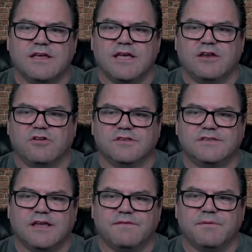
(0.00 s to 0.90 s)
and all the
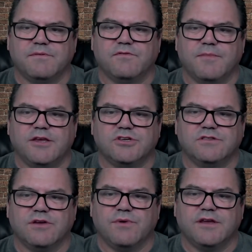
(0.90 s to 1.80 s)
setup information
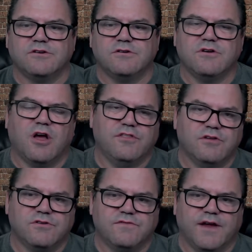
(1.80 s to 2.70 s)
that we entered on the
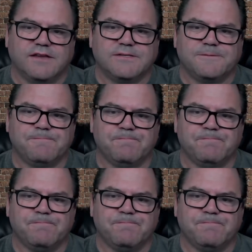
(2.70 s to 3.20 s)
other device.